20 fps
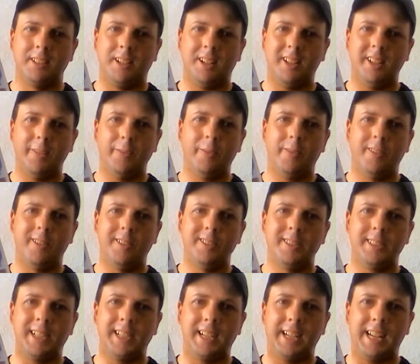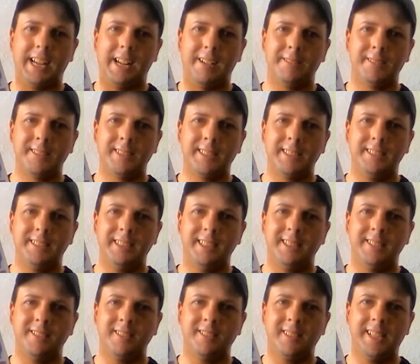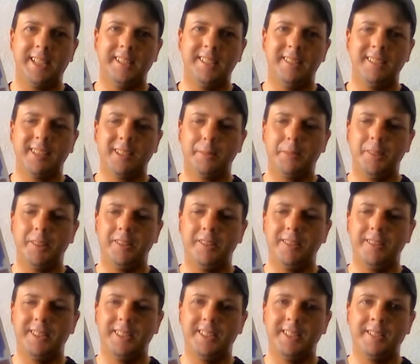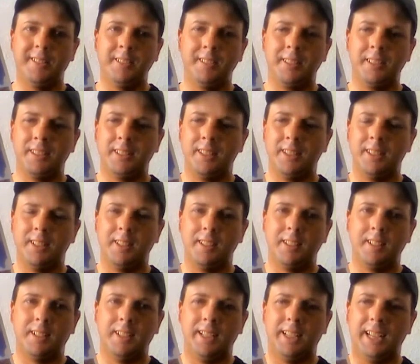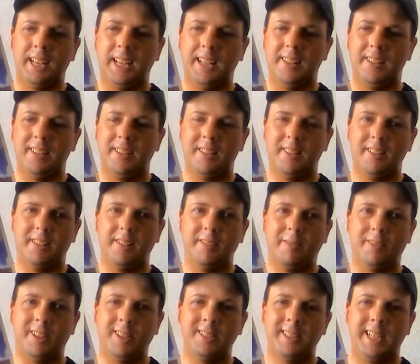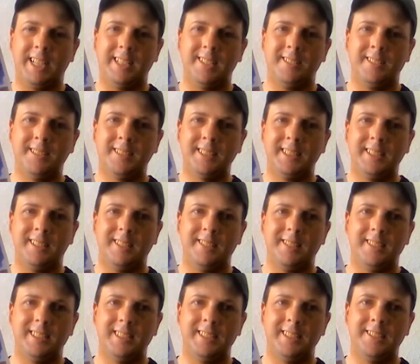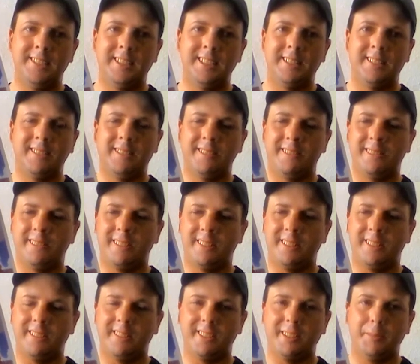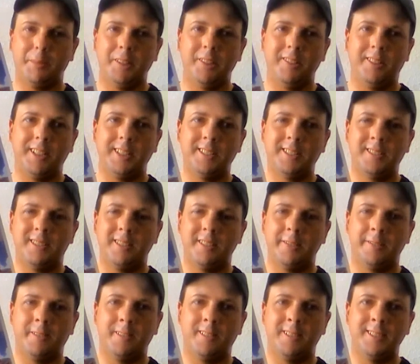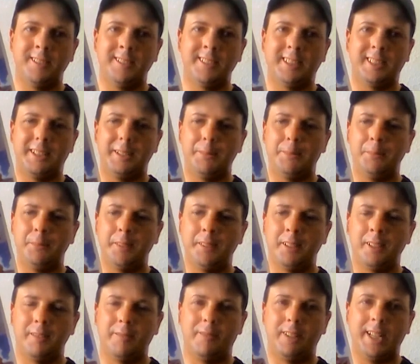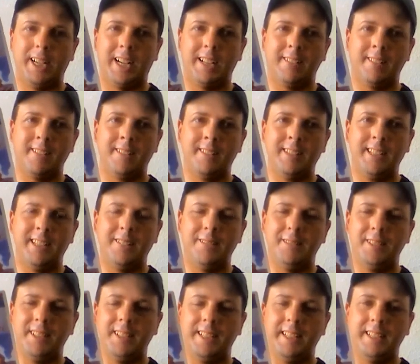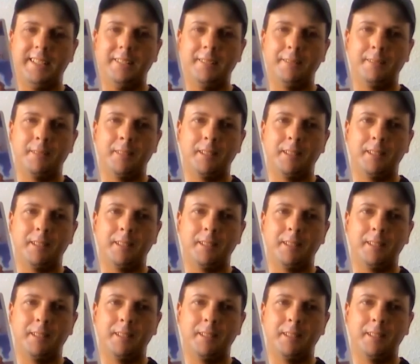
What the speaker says: Other ones I have seen years later on the computer. And the ones I didn't see on Disney Channel or on the computer, I saw the first time when I got the Steve D.